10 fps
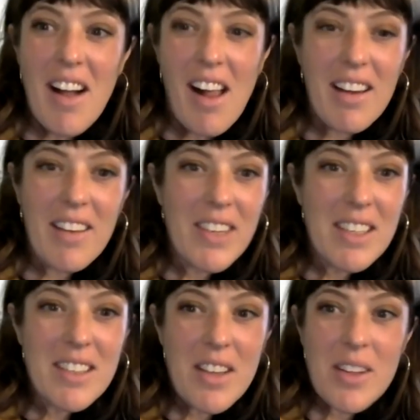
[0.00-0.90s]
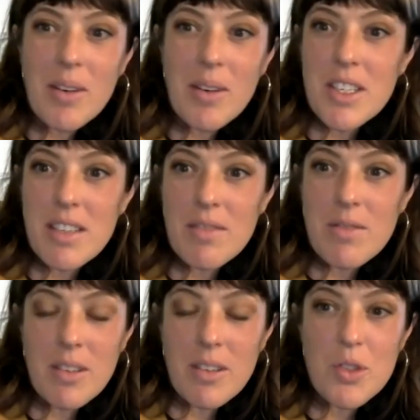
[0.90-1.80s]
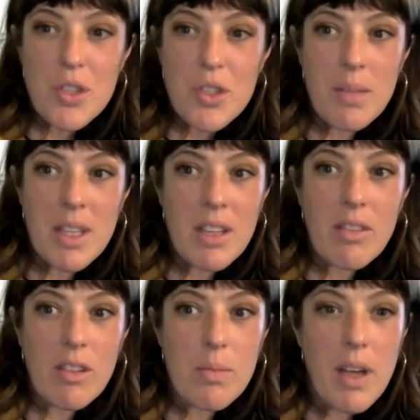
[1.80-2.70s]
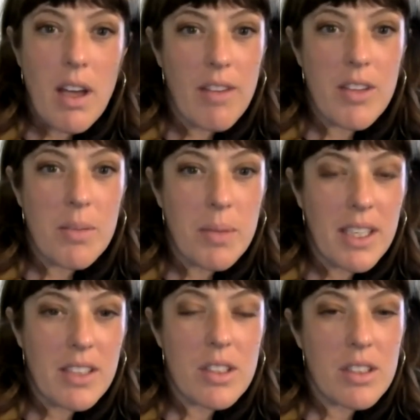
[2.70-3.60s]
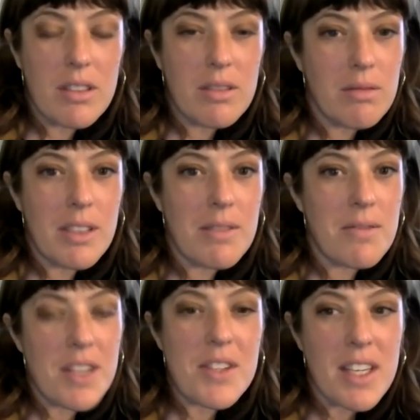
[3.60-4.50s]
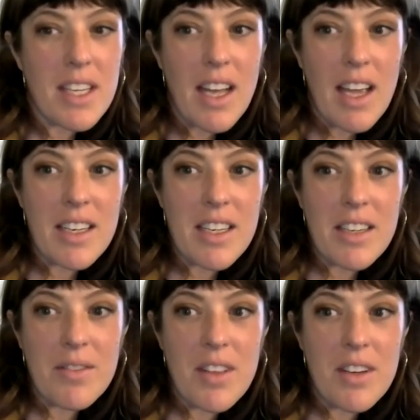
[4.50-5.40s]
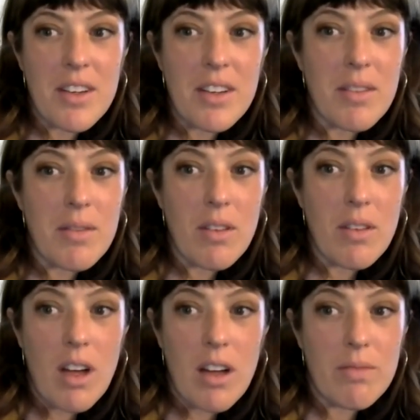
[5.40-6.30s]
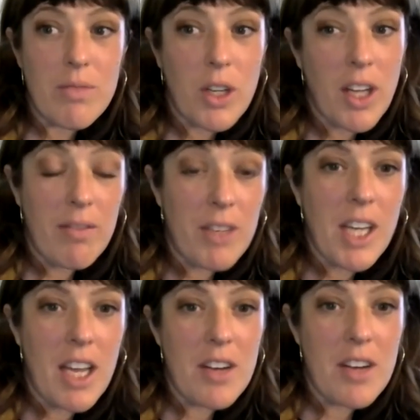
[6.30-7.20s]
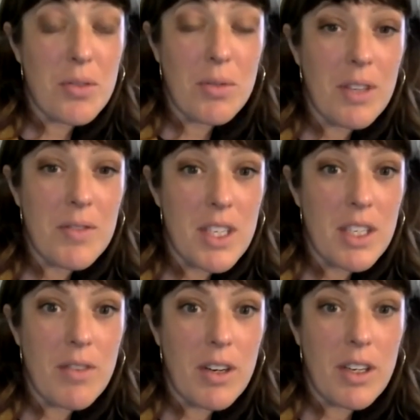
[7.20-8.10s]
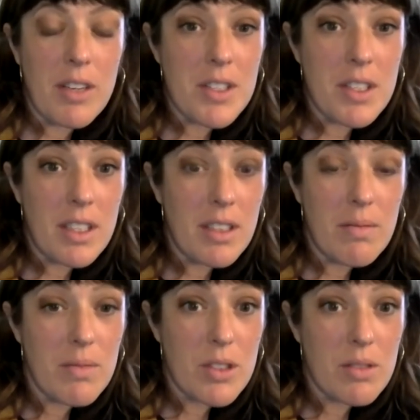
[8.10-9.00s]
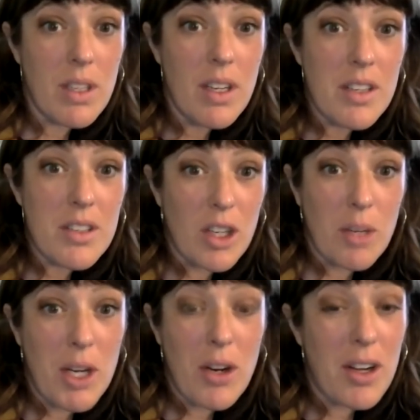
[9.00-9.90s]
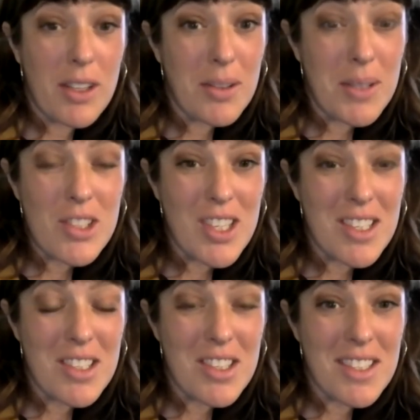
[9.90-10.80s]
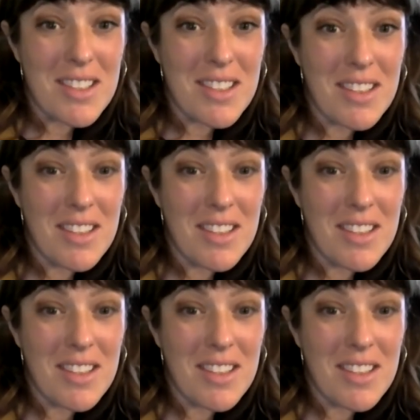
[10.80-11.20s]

Another question from Jim in the group. Have you planned to revisit any of the volcanoes or reefs that you've already visited? Talk about ongoing changes.